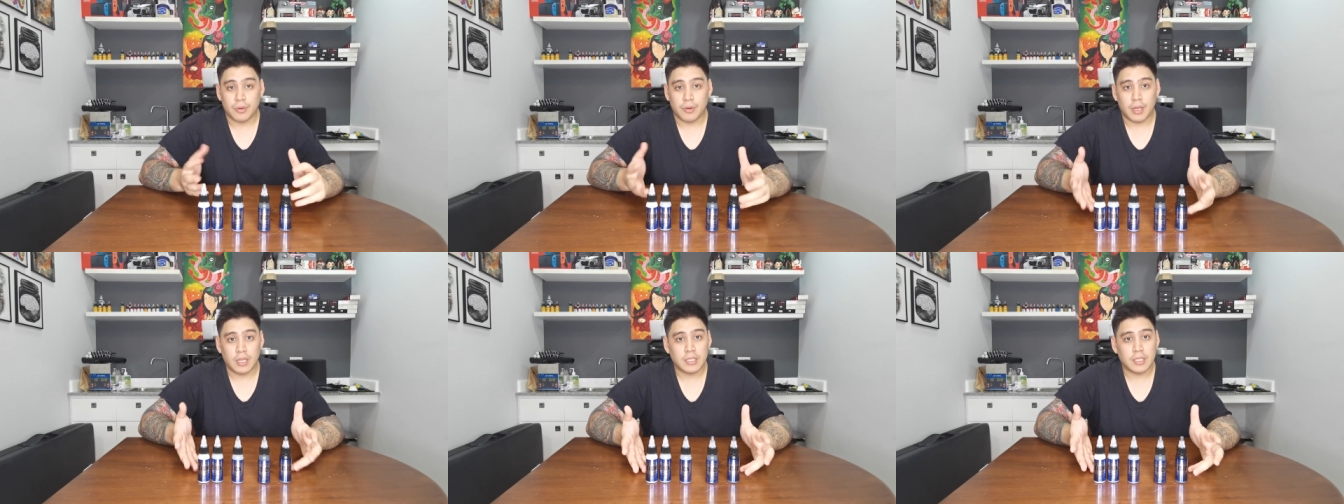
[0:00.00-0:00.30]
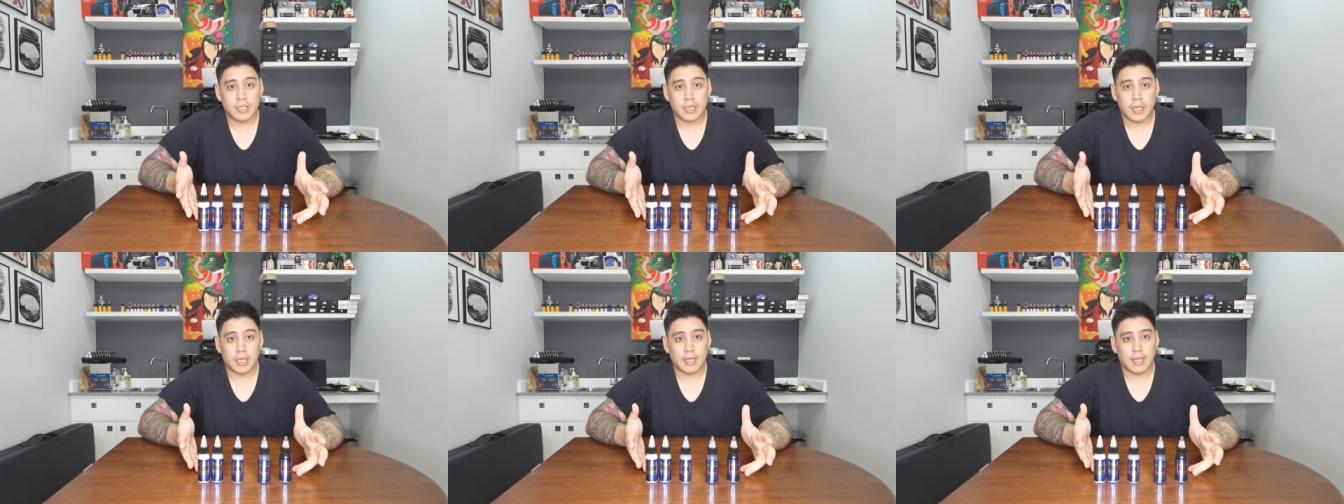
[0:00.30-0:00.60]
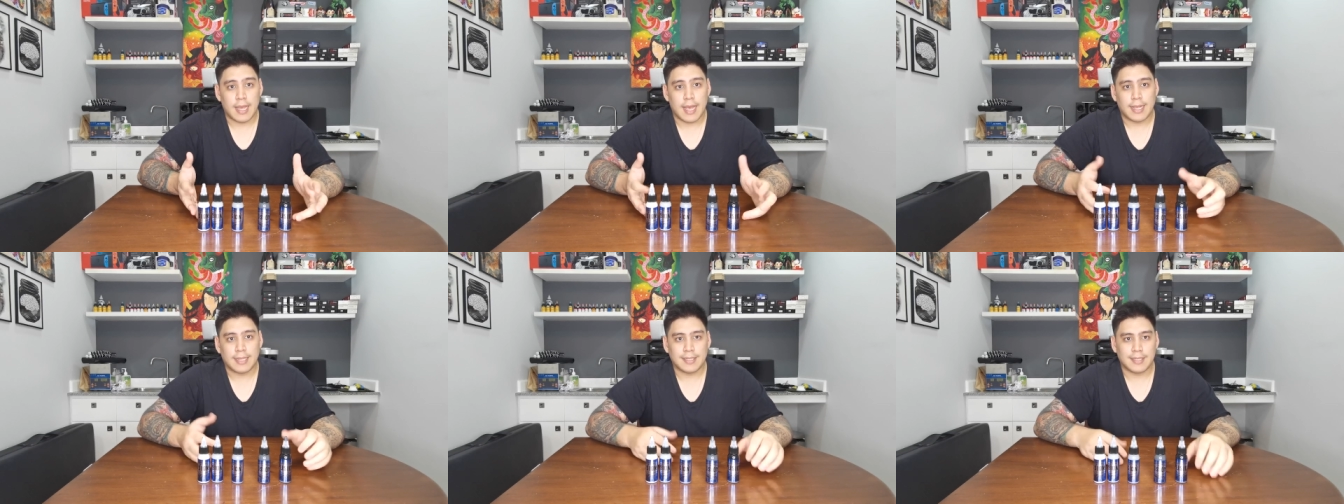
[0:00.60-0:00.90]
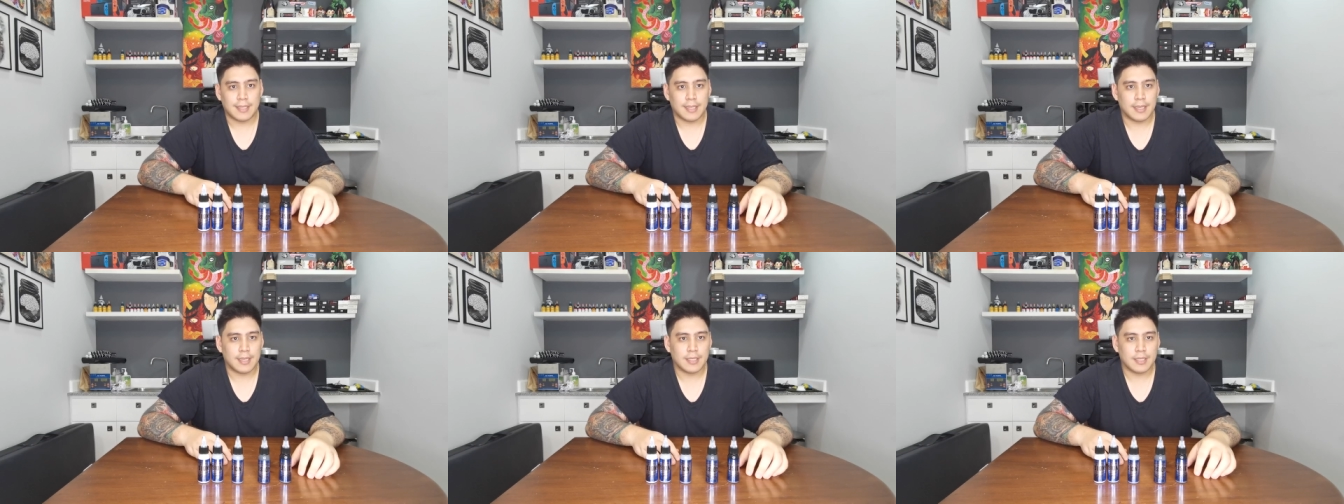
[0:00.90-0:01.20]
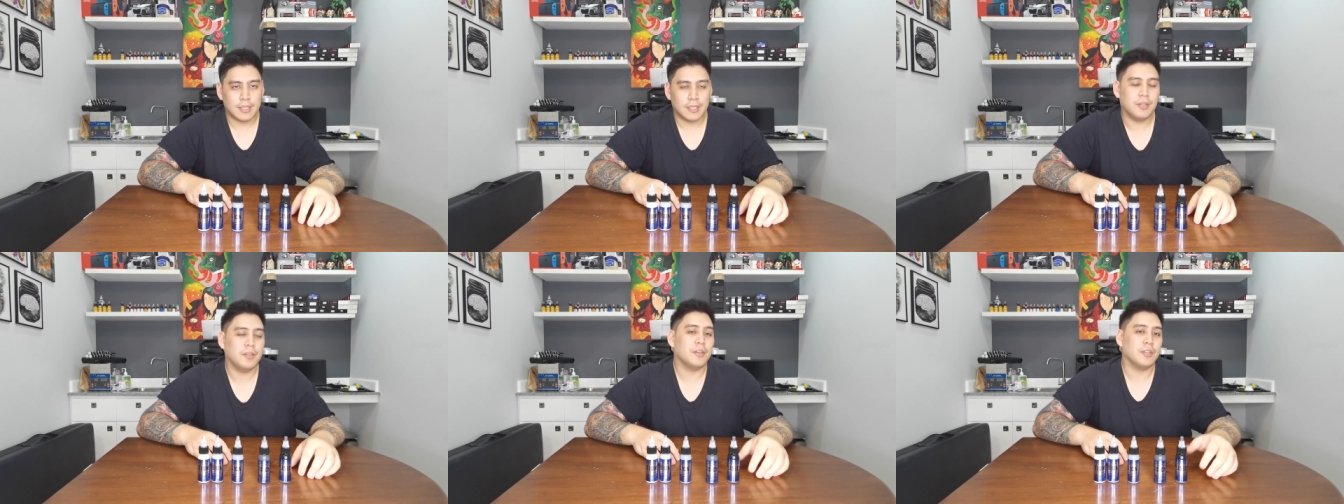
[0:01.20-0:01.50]
gray set as
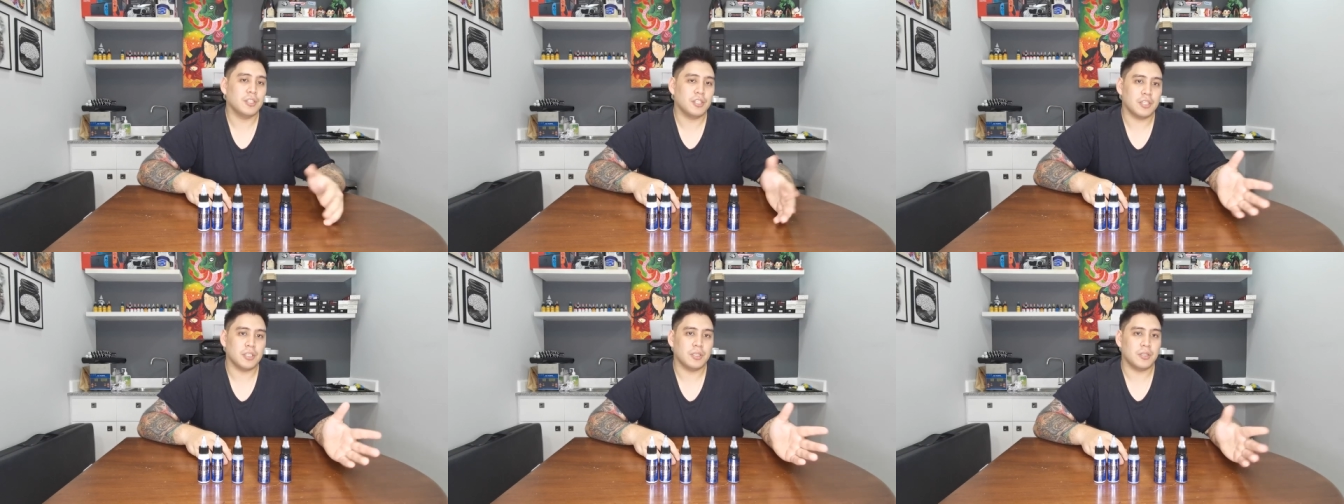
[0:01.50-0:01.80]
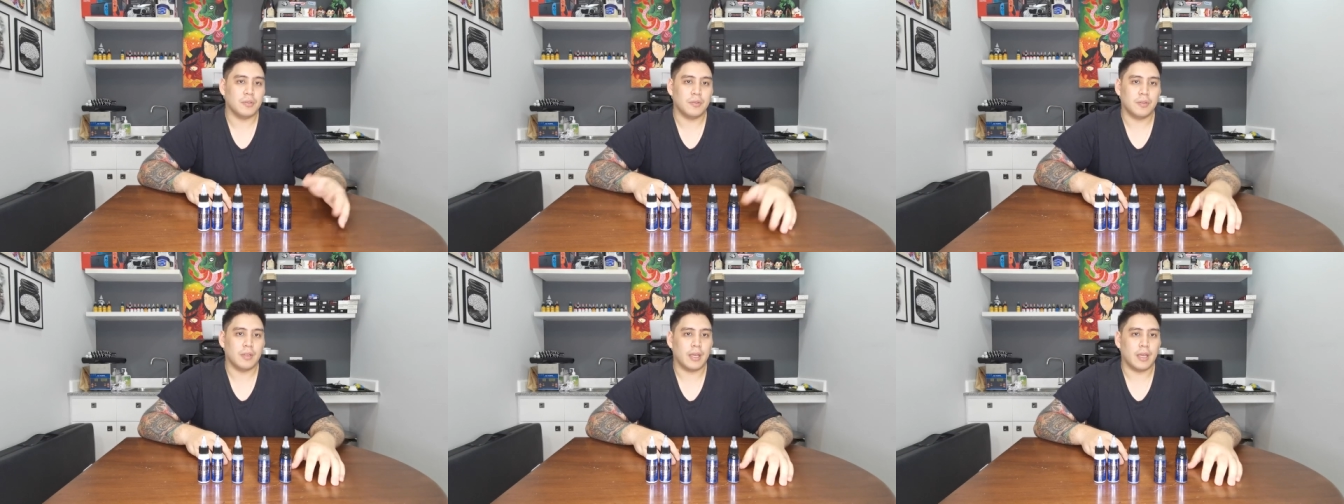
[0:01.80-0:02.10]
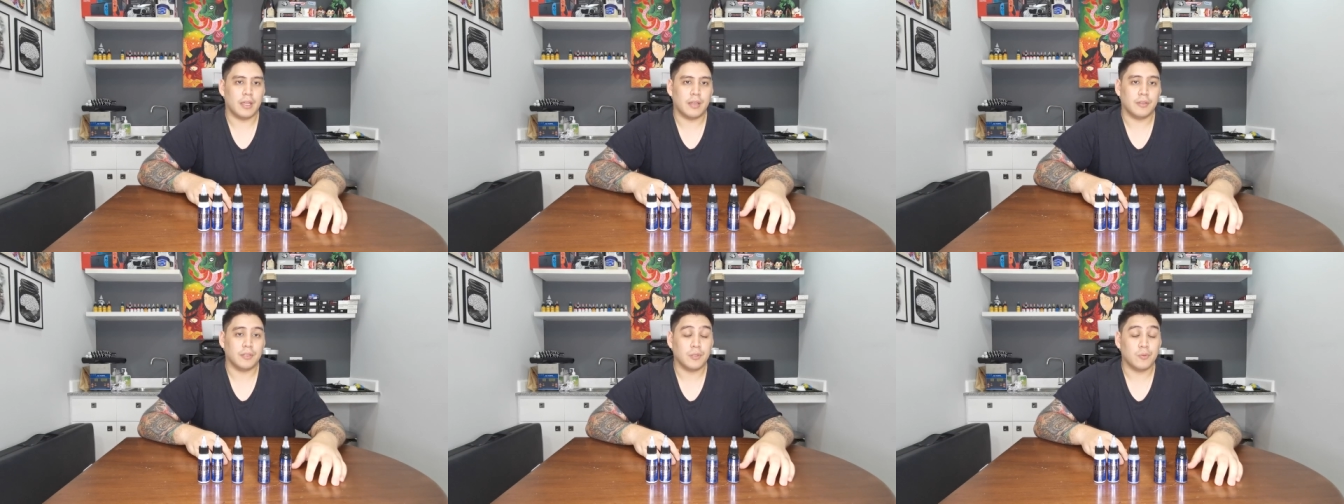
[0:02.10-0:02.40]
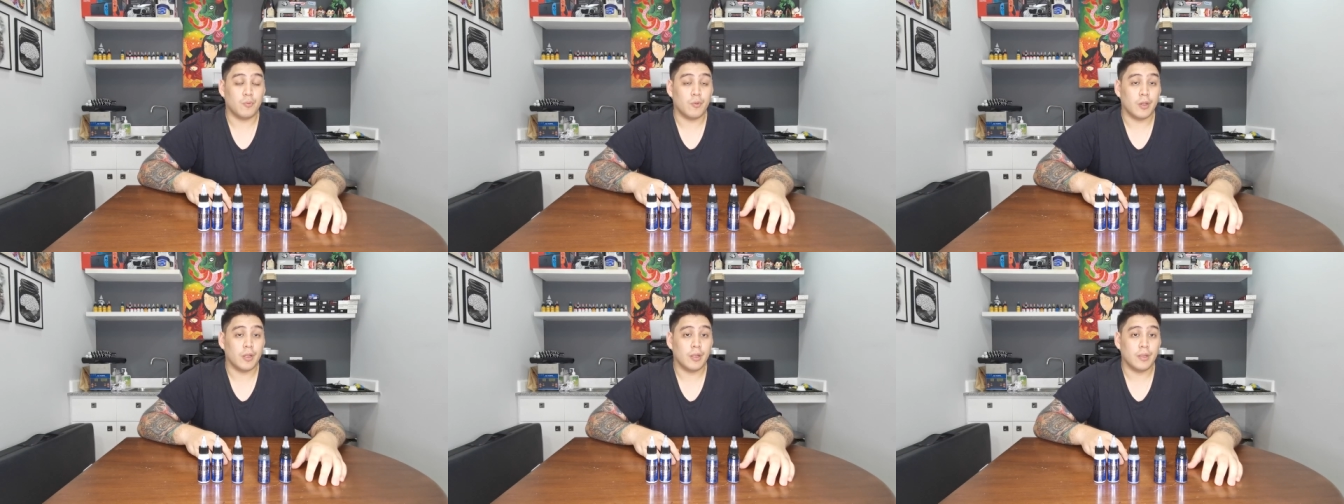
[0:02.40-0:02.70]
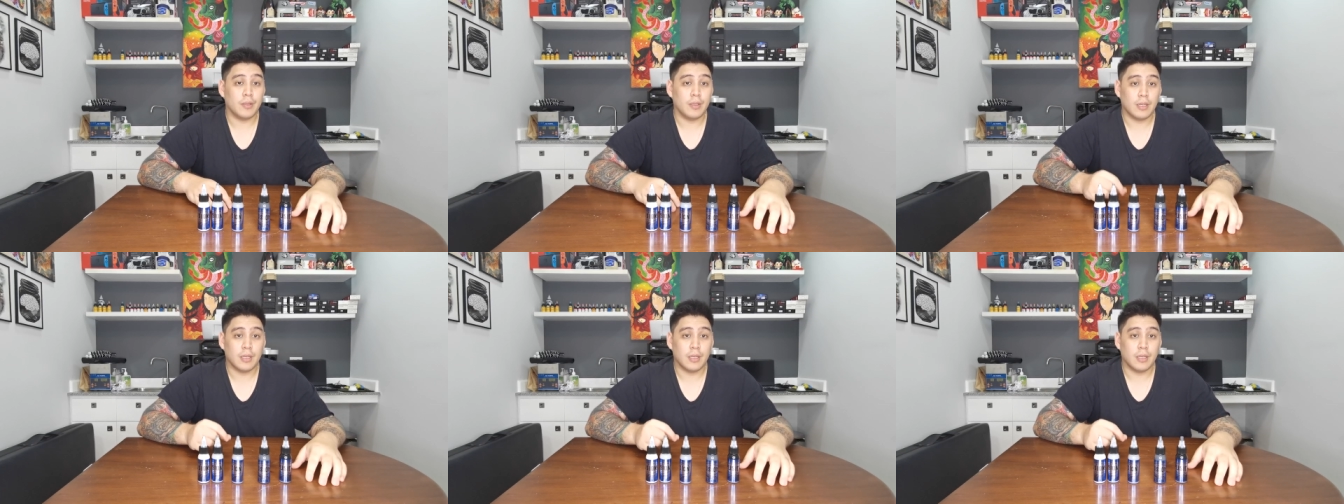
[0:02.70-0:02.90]
is, you could just do that as well.